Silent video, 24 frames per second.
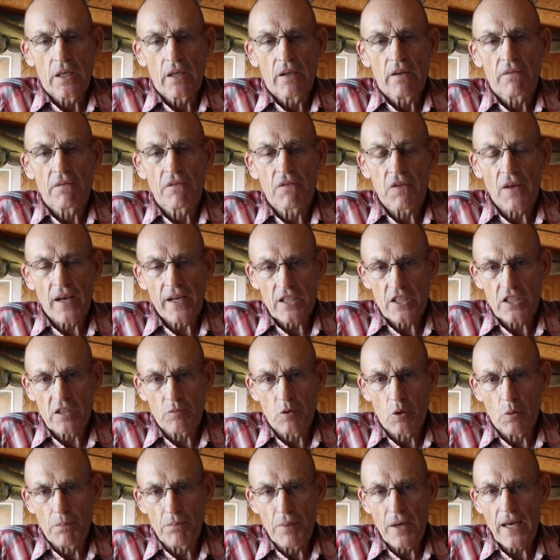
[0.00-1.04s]

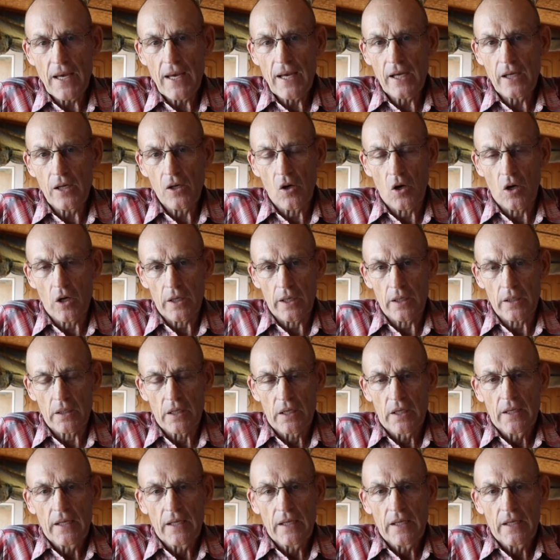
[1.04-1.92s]
flexible pad on it,